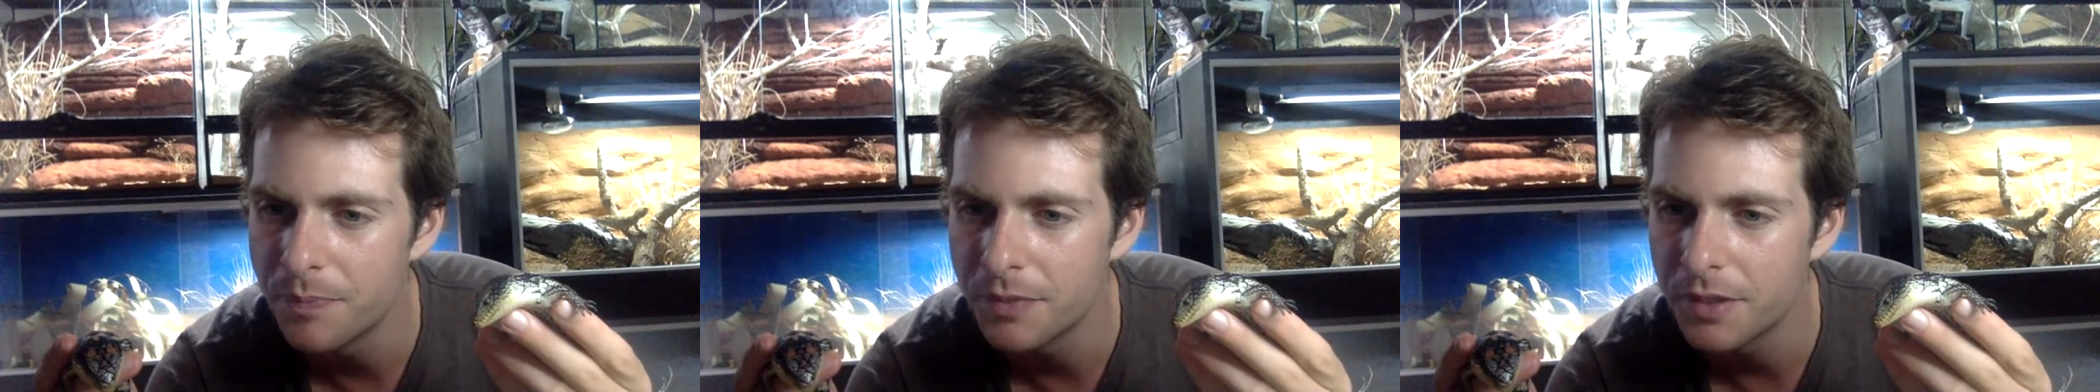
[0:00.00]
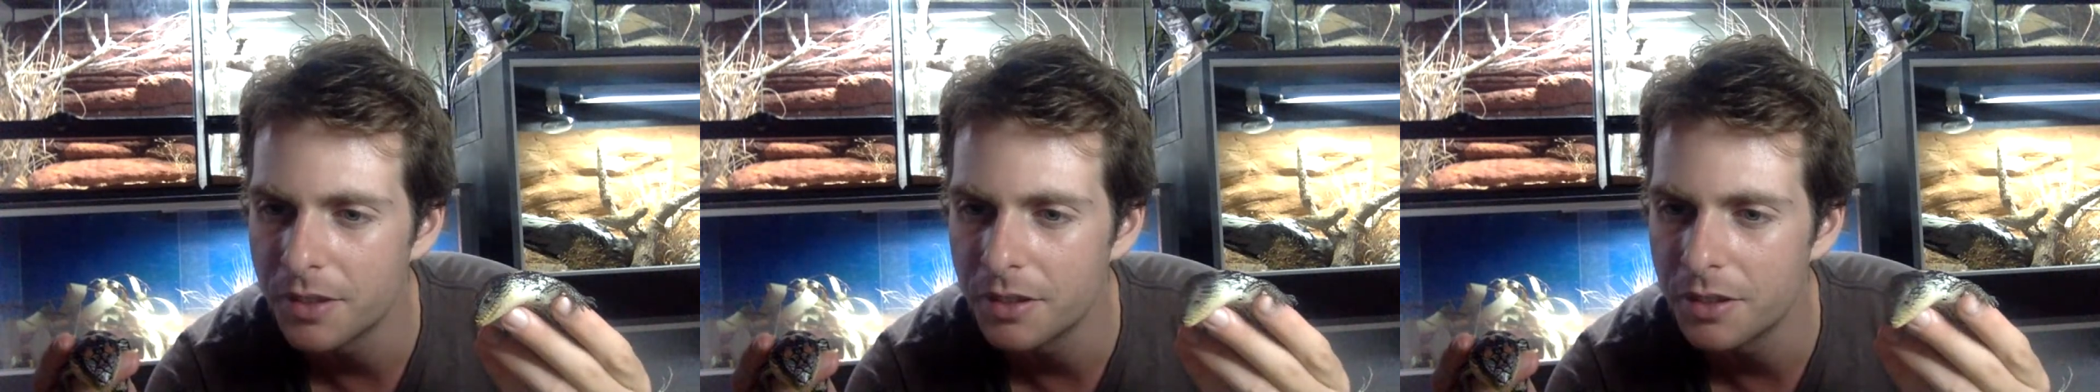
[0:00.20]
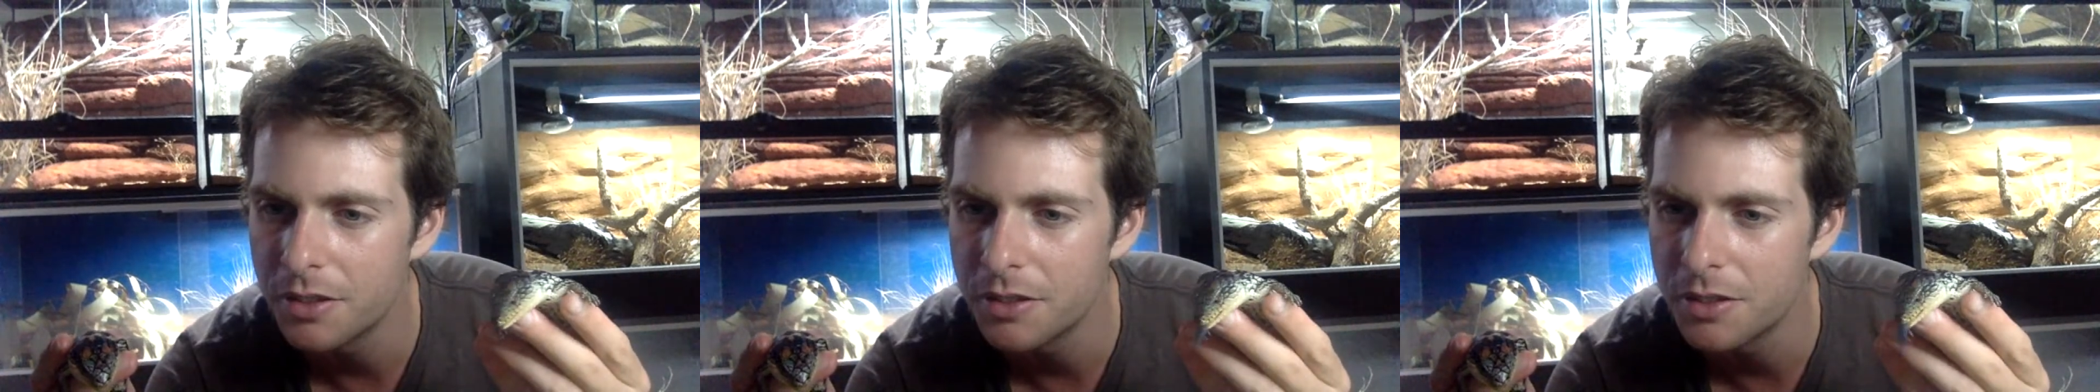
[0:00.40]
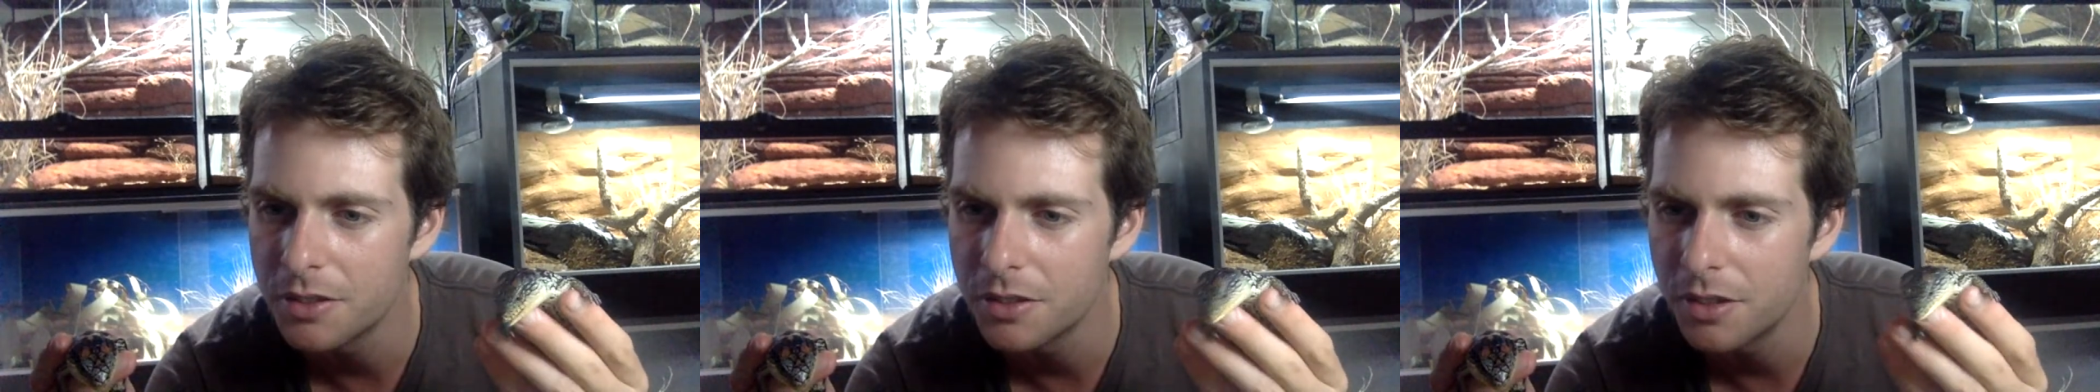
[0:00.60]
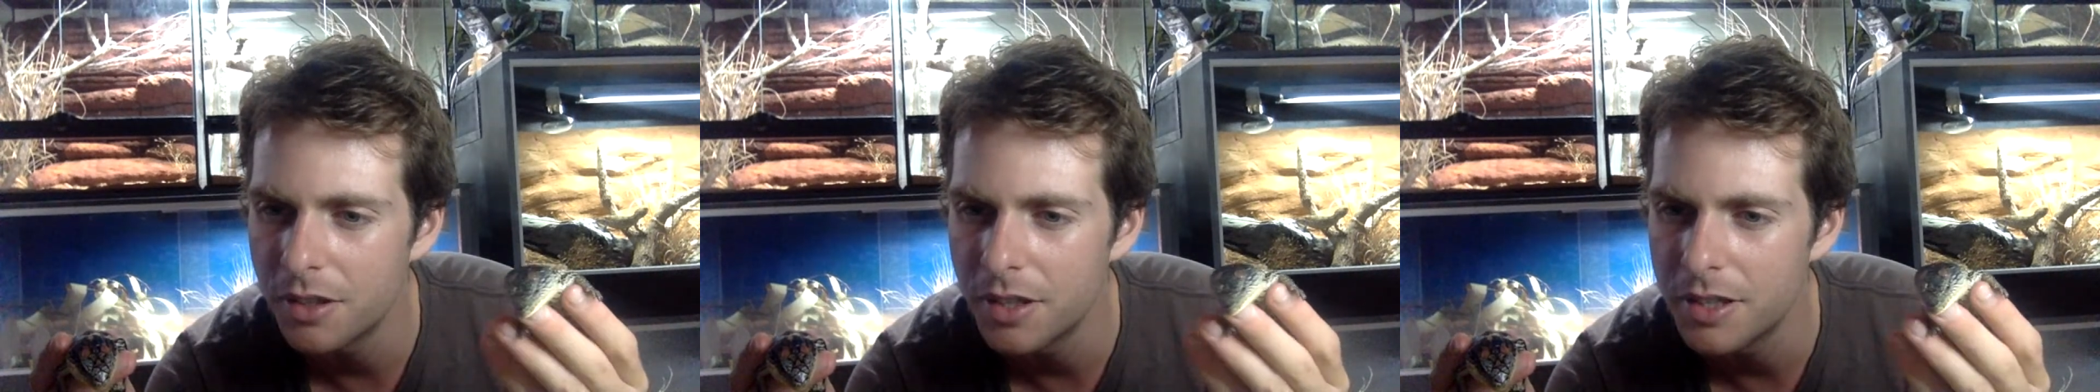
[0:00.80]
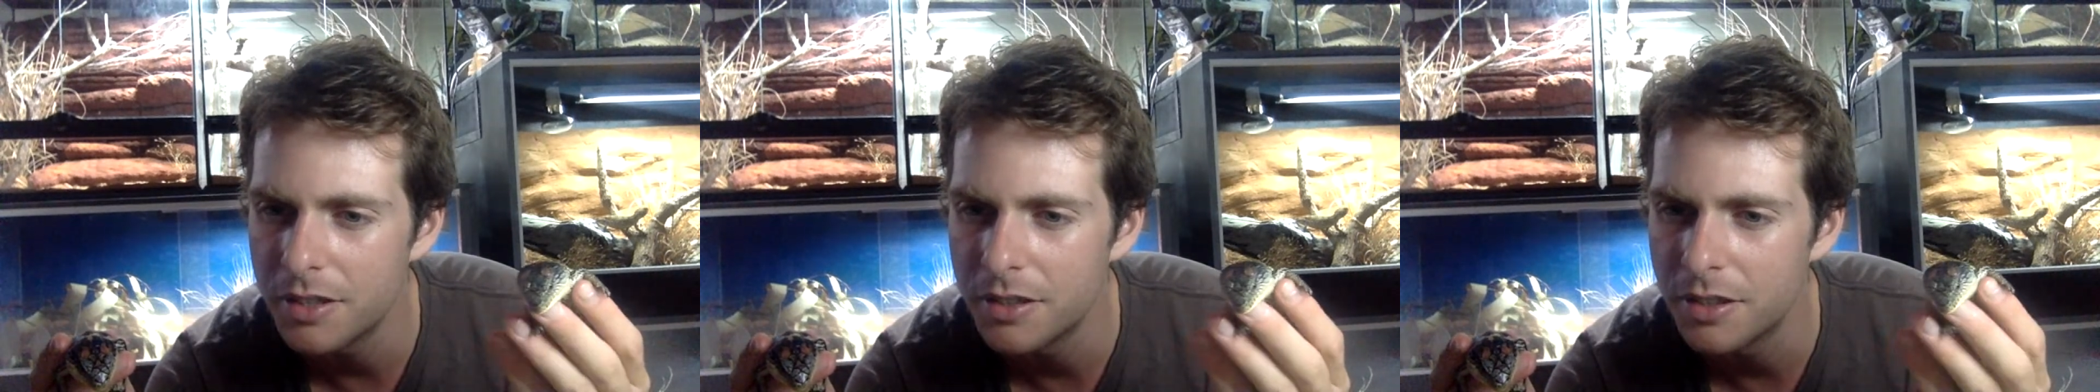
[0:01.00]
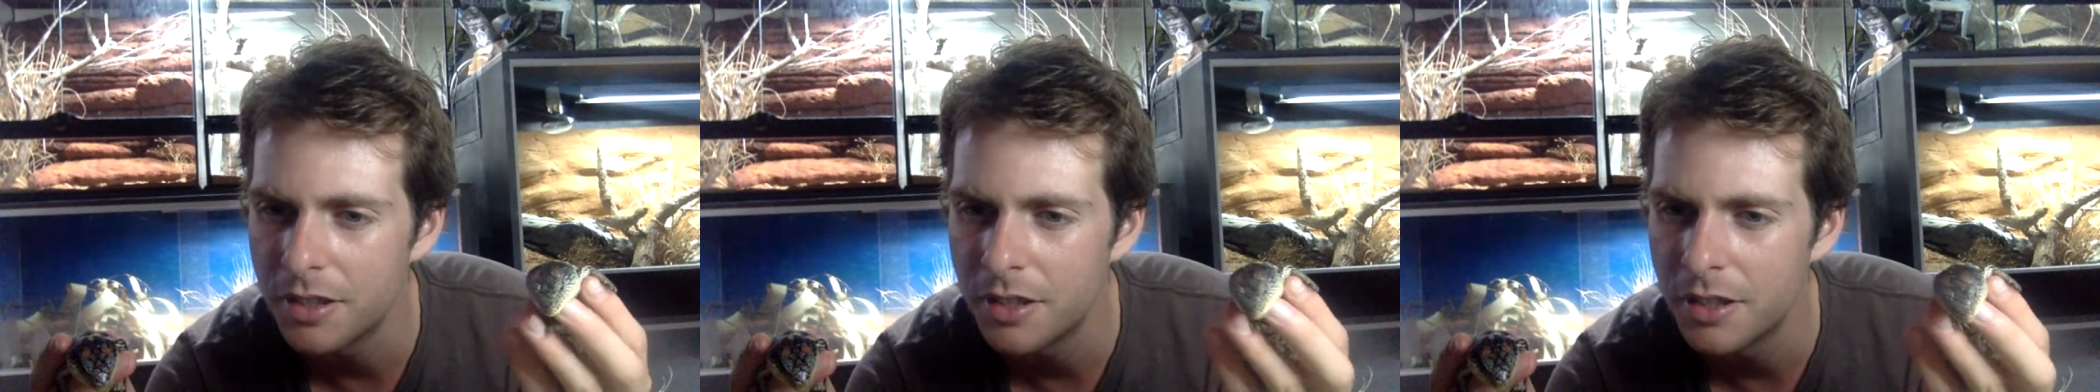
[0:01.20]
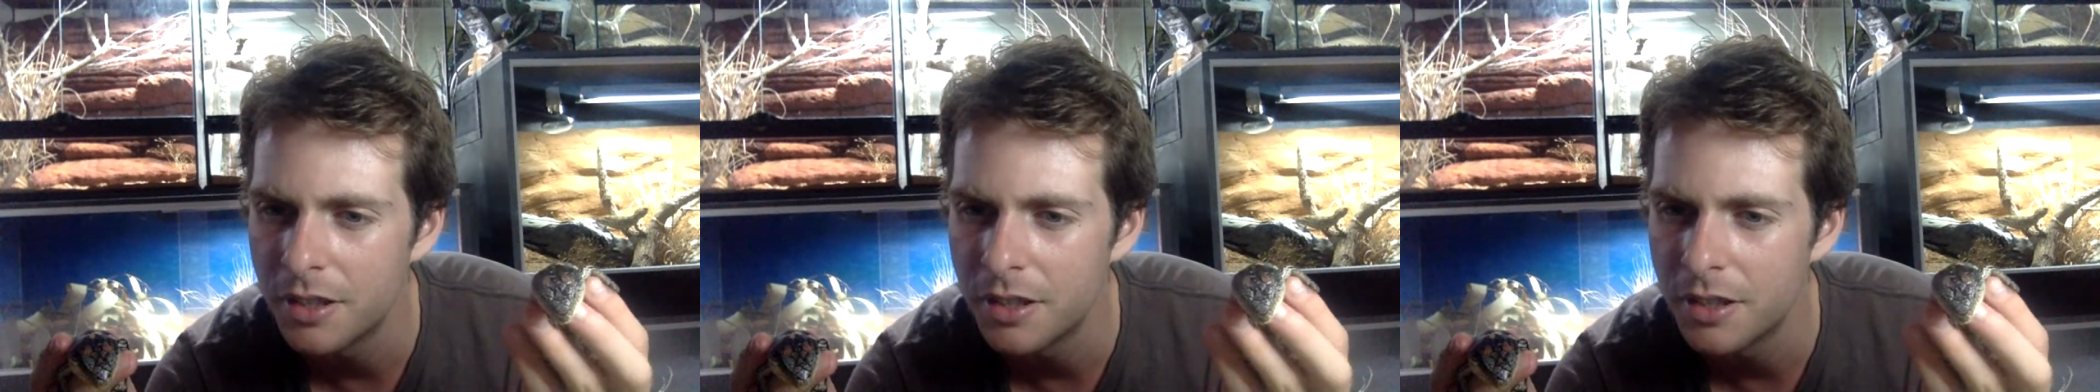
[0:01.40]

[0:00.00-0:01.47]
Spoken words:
enclosure size,